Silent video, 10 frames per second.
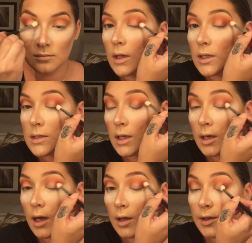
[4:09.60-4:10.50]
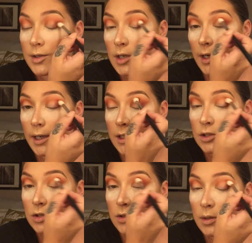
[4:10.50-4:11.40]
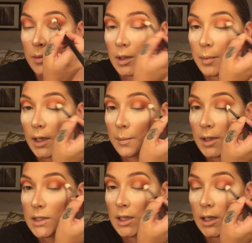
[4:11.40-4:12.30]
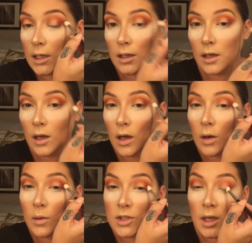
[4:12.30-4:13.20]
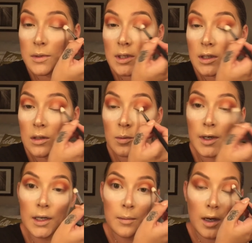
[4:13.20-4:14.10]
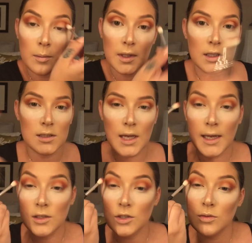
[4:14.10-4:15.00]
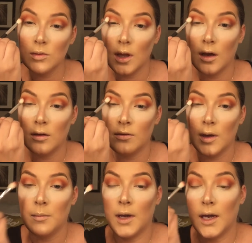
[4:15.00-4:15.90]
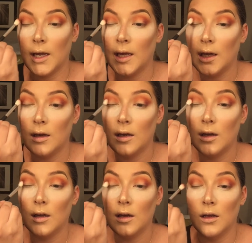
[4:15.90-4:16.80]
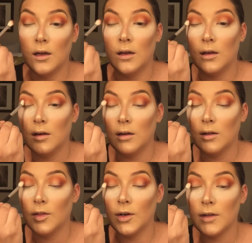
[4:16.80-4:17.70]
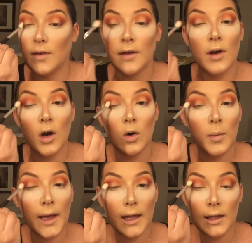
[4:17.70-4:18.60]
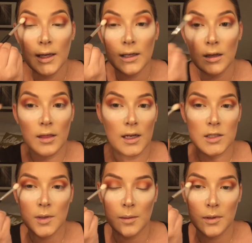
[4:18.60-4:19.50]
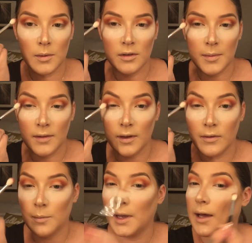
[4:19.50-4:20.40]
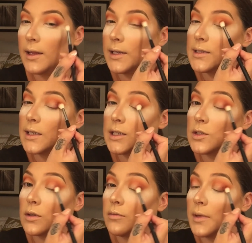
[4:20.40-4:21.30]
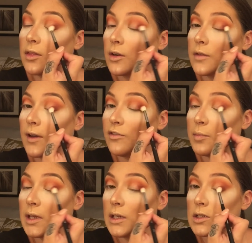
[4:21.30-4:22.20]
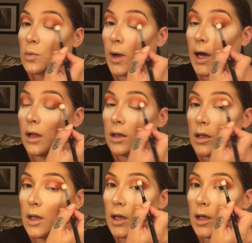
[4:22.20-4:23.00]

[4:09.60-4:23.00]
These colors are extremely pigmented, which I was a little worried about because I do love my 35O palette. That is probably one of my favorite palettes, and I do love my 35P as well.